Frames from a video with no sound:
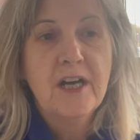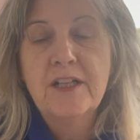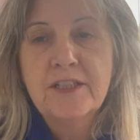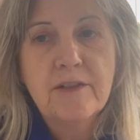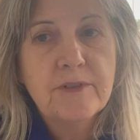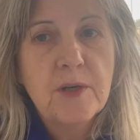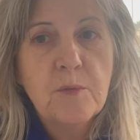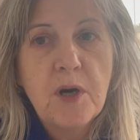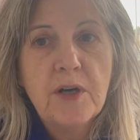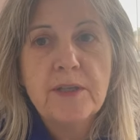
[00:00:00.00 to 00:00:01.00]
Don't know
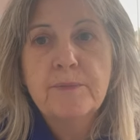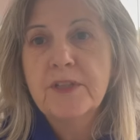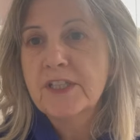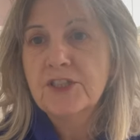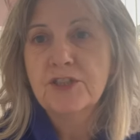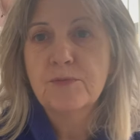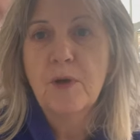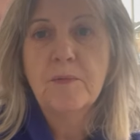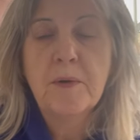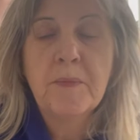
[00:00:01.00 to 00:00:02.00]
why, but that's just
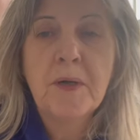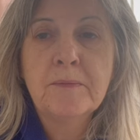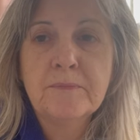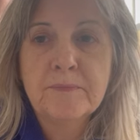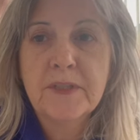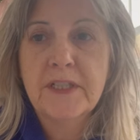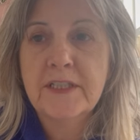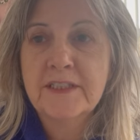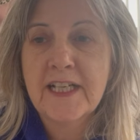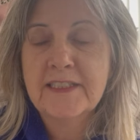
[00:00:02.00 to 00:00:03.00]
what my mum and
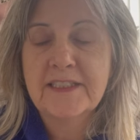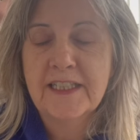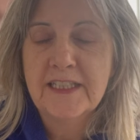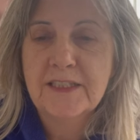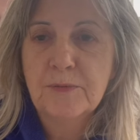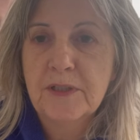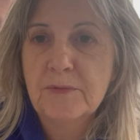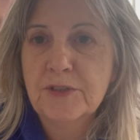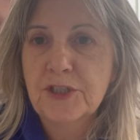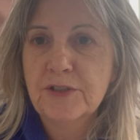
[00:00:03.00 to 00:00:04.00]
dad did when I
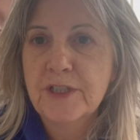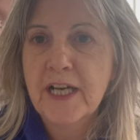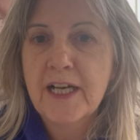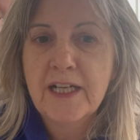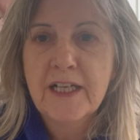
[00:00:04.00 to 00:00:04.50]
was younger.